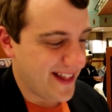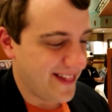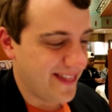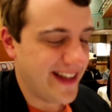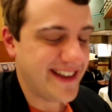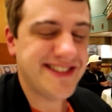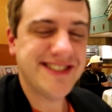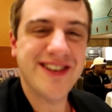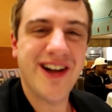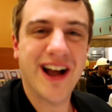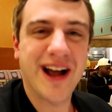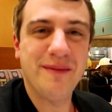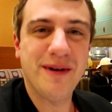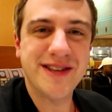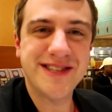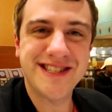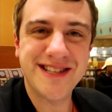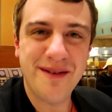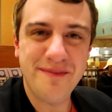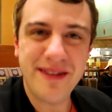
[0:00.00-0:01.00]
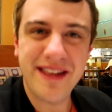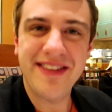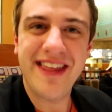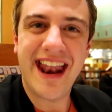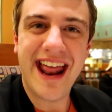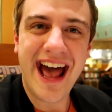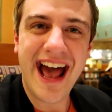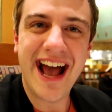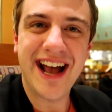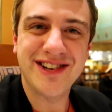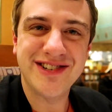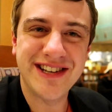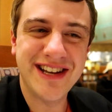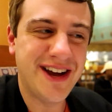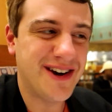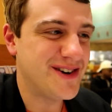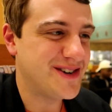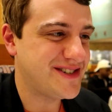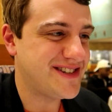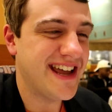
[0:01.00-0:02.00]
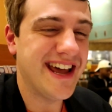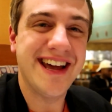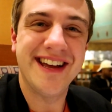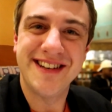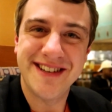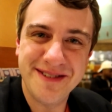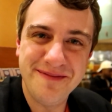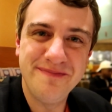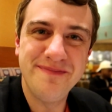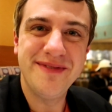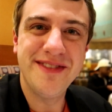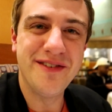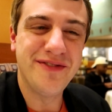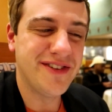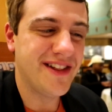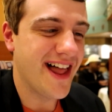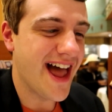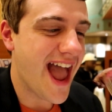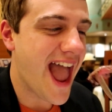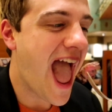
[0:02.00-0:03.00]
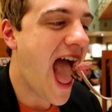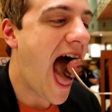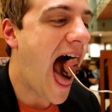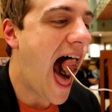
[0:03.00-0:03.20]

let's talk about something that I actually understand. The filet.